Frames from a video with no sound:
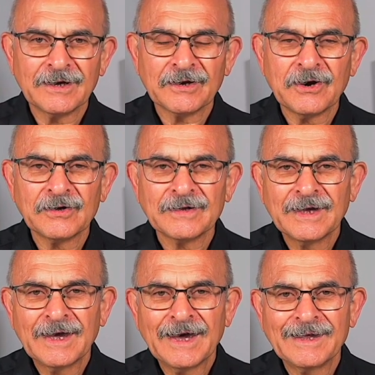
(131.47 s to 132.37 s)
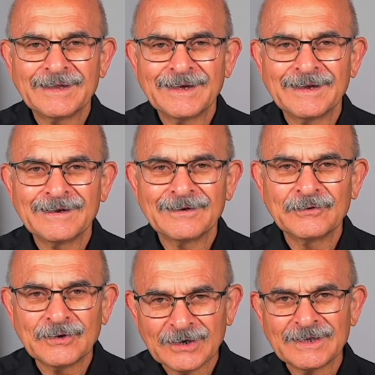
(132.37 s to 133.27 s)
cut, and then
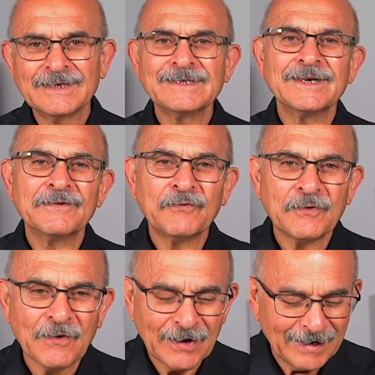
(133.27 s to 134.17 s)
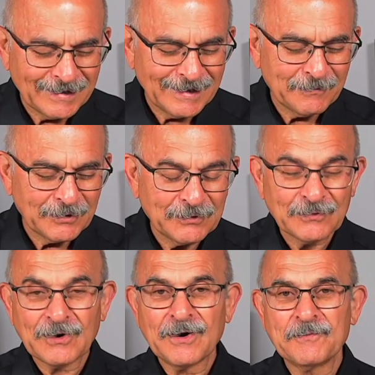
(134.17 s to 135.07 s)
you get dizzy for a while, and then but
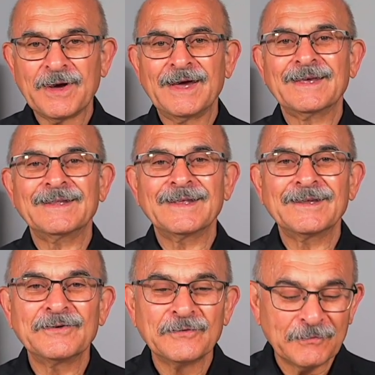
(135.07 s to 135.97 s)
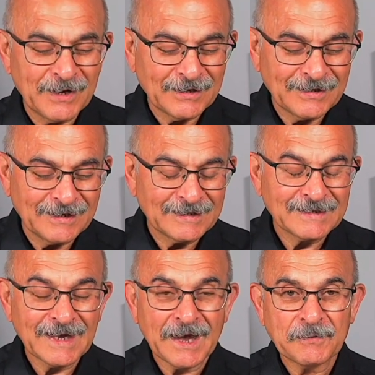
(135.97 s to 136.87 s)
you come back, and then you make
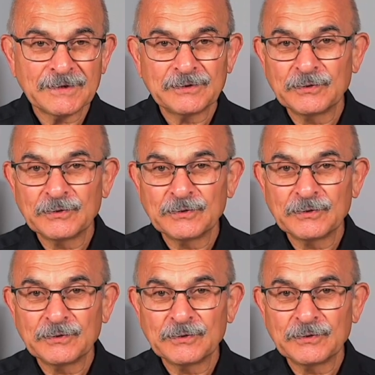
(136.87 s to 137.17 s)
things happen.